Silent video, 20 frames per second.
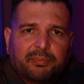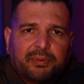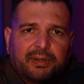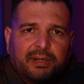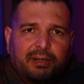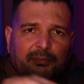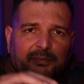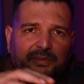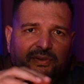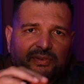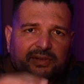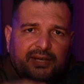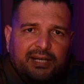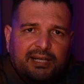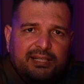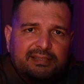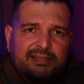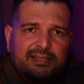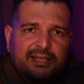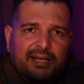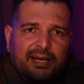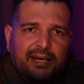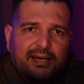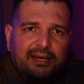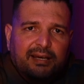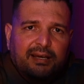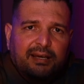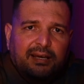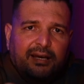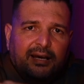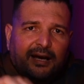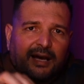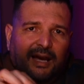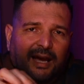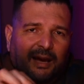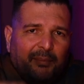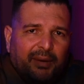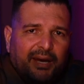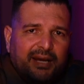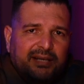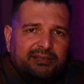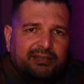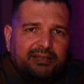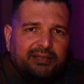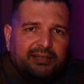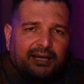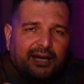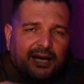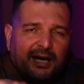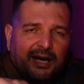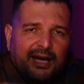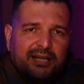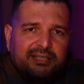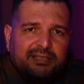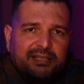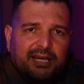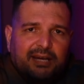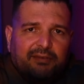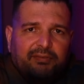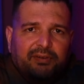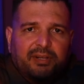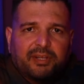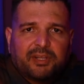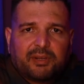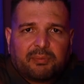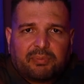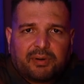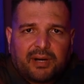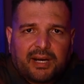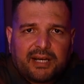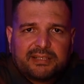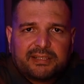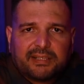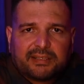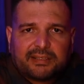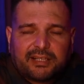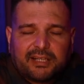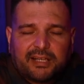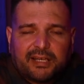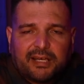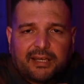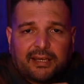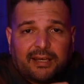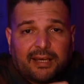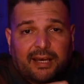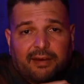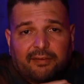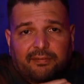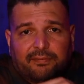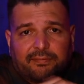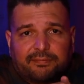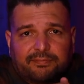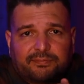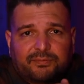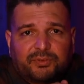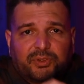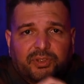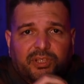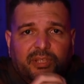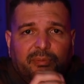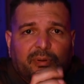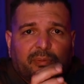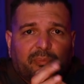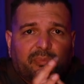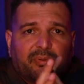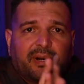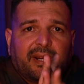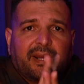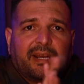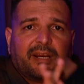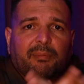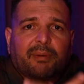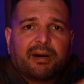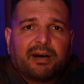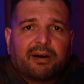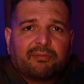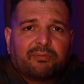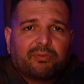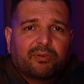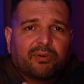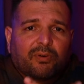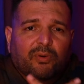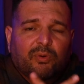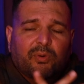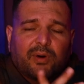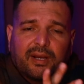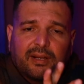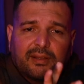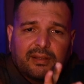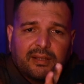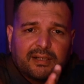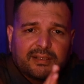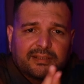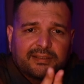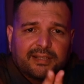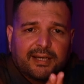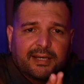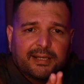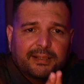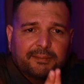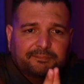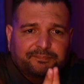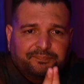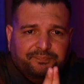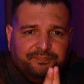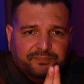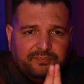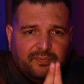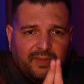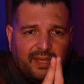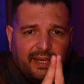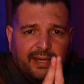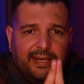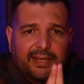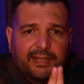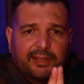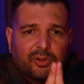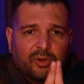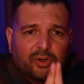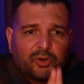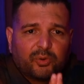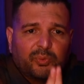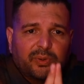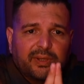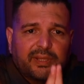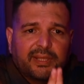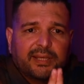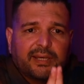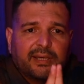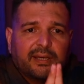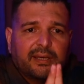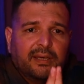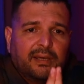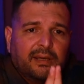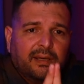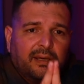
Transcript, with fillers: But besides that, I'm actually I actually have another project that I've truly been praying about for quite a long time, and Lord willing,